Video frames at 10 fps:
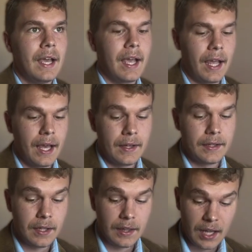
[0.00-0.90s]

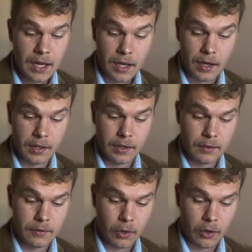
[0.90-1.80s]
And they kind
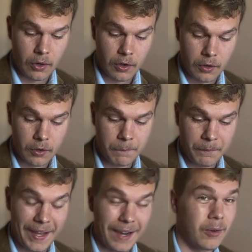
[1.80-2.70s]
of are
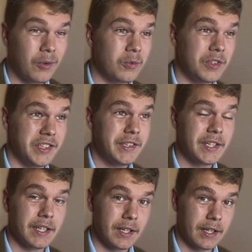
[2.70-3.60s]
now
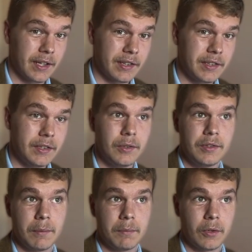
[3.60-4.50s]
resisting Augustine to
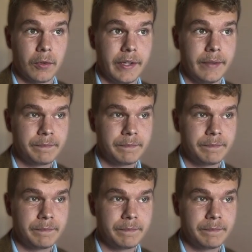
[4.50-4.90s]
some degree